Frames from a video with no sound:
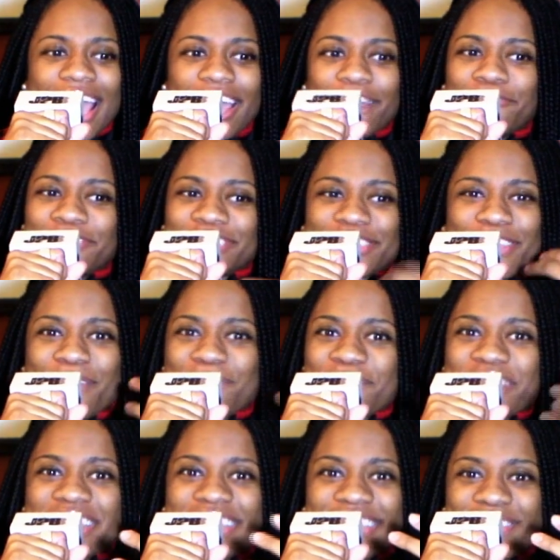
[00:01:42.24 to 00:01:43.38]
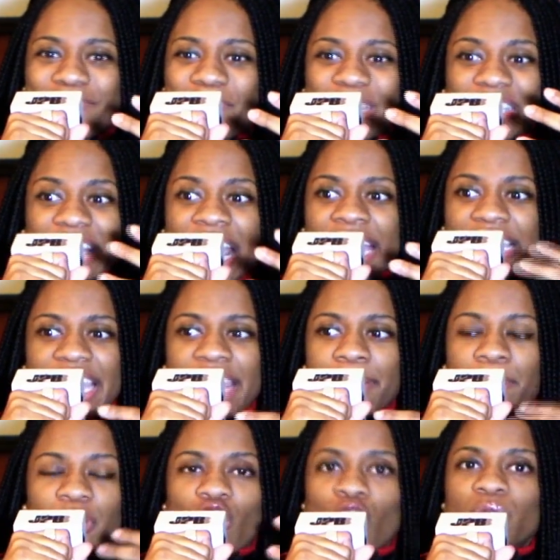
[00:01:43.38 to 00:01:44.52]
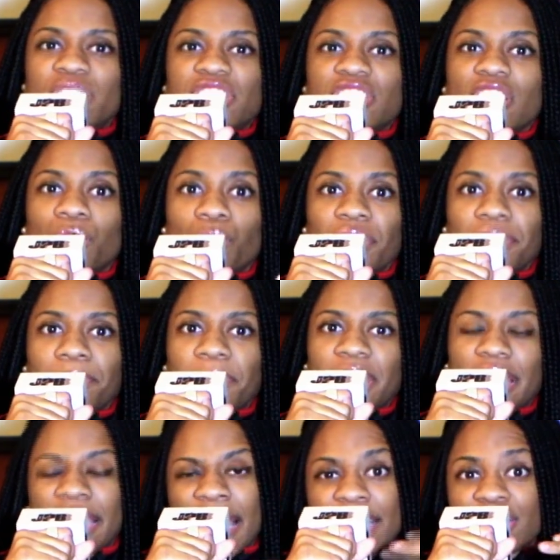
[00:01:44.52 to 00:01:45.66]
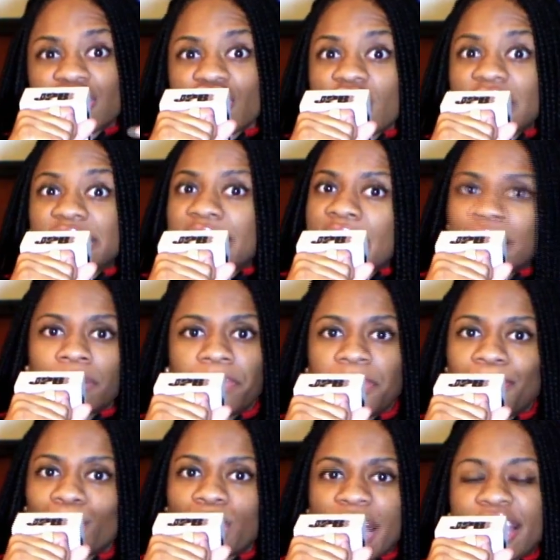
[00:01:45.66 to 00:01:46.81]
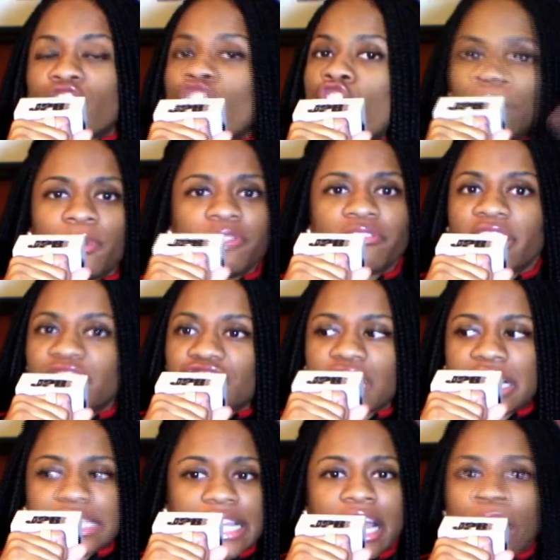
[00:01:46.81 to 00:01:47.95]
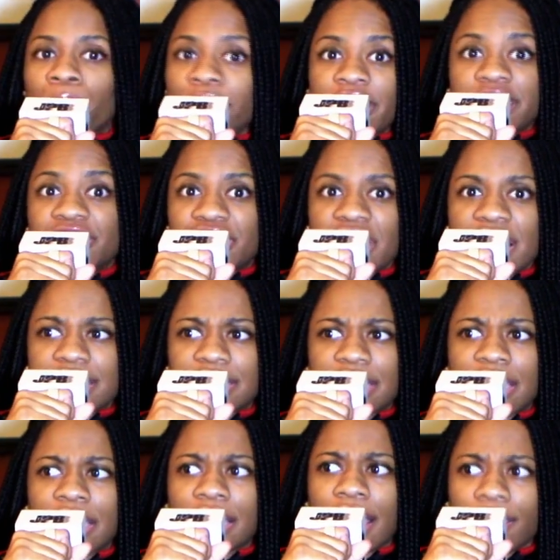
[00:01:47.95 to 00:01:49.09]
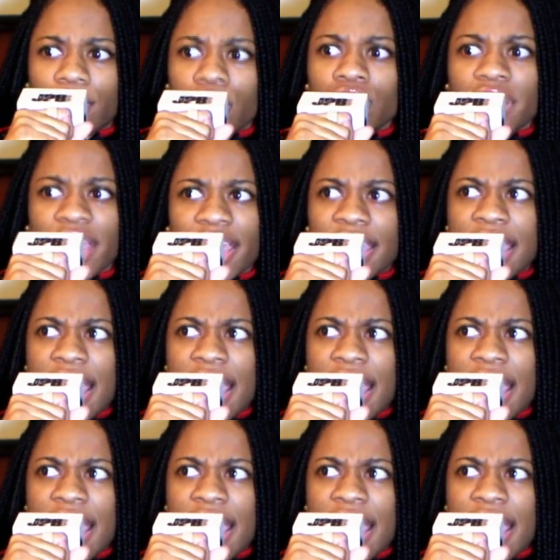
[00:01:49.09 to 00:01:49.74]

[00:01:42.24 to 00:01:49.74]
And for some reason, with that name, it always stuck with me. And I started telling people, like, call me Red Shaydez. Like, I'm Red Shaydez. And they're like, okay.